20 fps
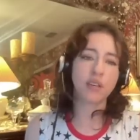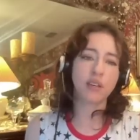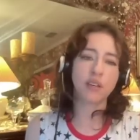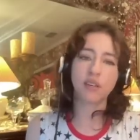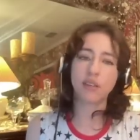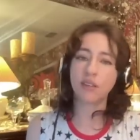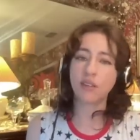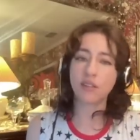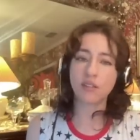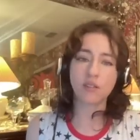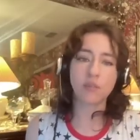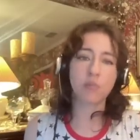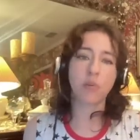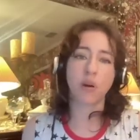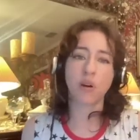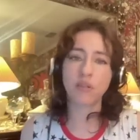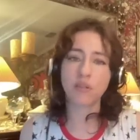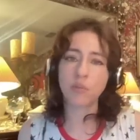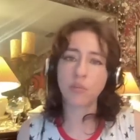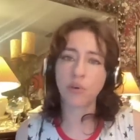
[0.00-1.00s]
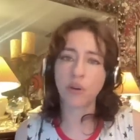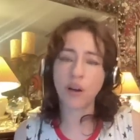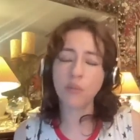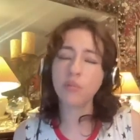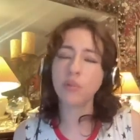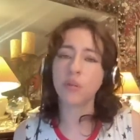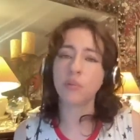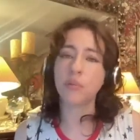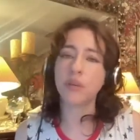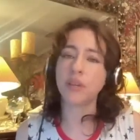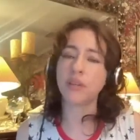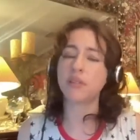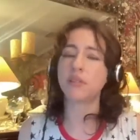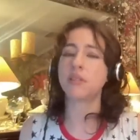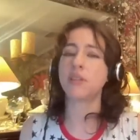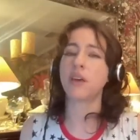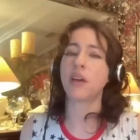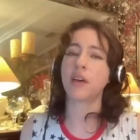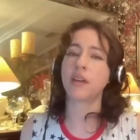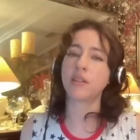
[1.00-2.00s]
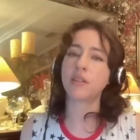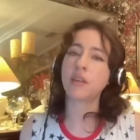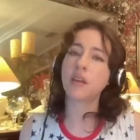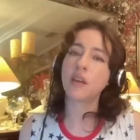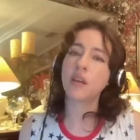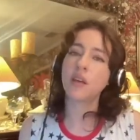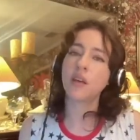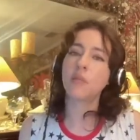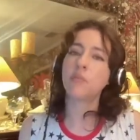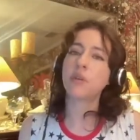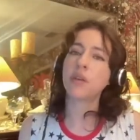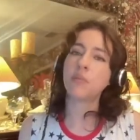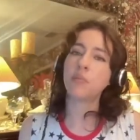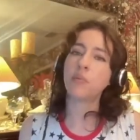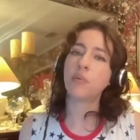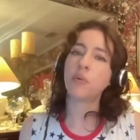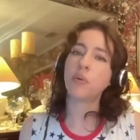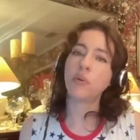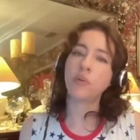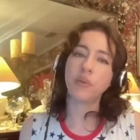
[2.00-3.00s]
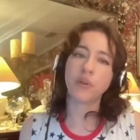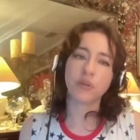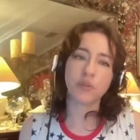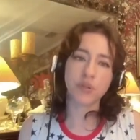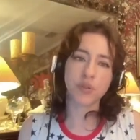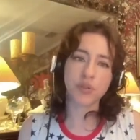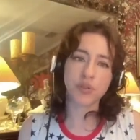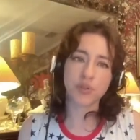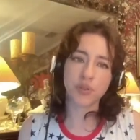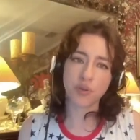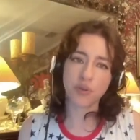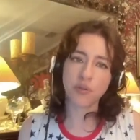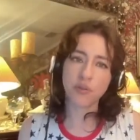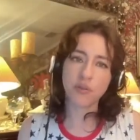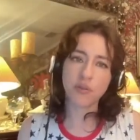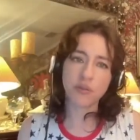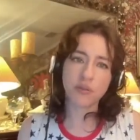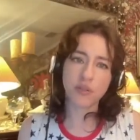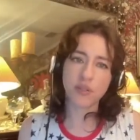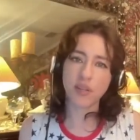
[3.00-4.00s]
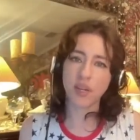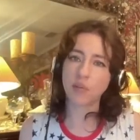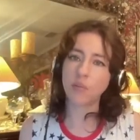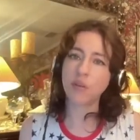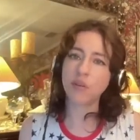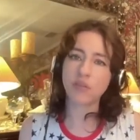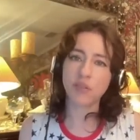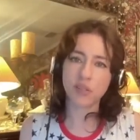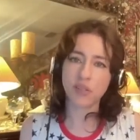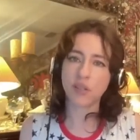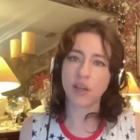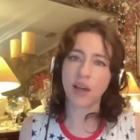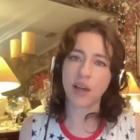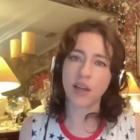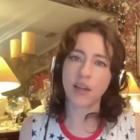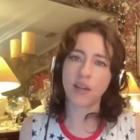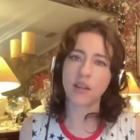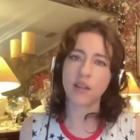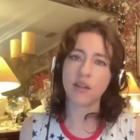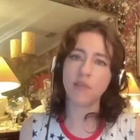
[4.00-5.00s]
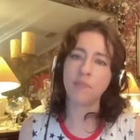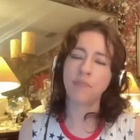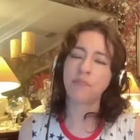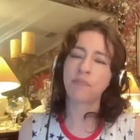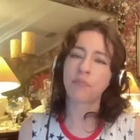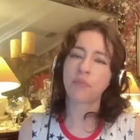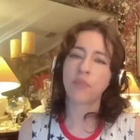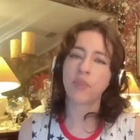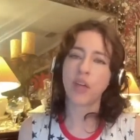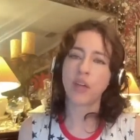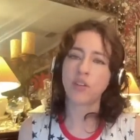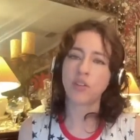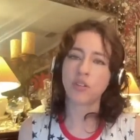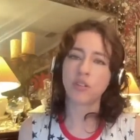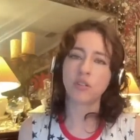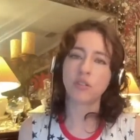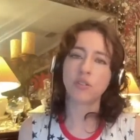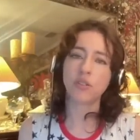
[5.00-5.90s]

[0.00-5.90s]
again, this is part of the problem is that people, there's a certain segment of society that just